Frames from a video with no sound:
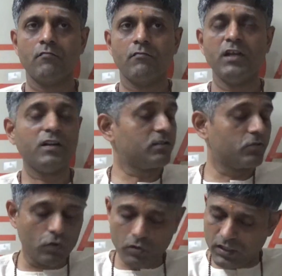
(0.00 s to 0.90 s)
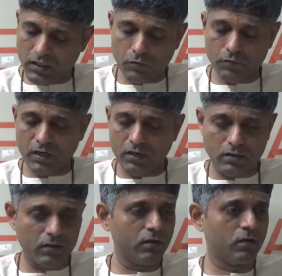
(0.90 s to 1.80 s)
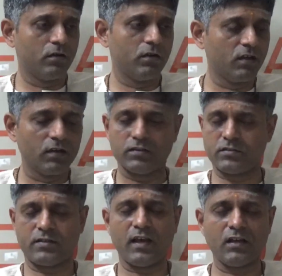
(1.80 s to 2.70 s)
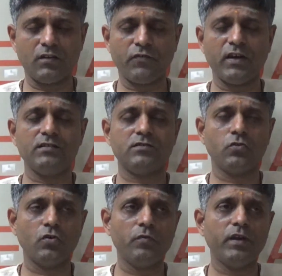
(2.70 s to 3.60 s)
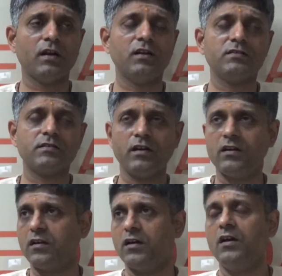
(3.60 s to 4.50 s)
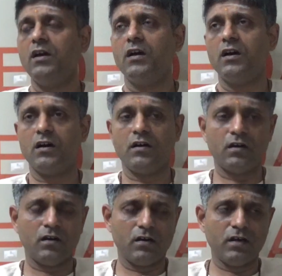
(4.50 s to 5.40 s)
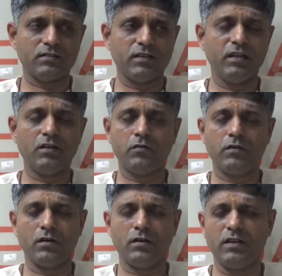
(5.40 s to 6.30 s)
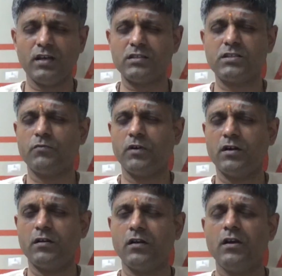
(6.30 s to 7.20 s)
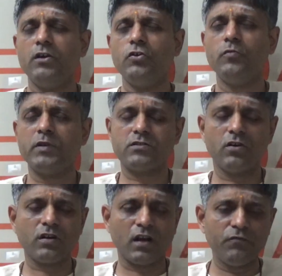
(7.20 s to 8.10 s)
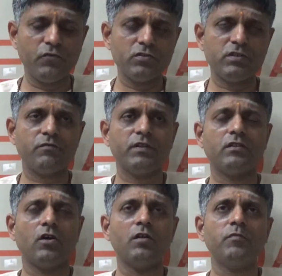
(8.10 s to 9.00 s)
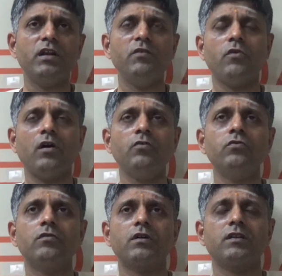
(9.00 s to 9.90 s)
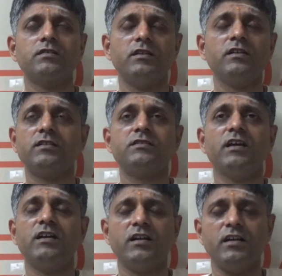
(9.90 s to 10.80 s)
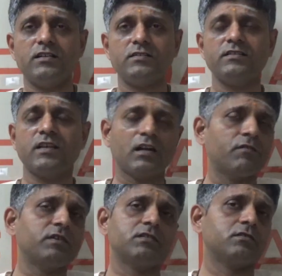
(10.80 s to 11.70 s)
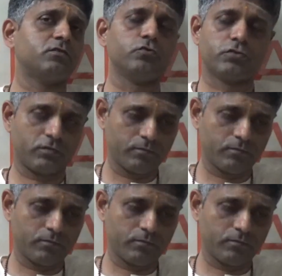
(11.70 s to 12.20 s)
It has no equivalent in English. Sacrifice, though we understand as the nearest word, you must not confuse it with normally how in Christianity, let us say, sacrifice is used.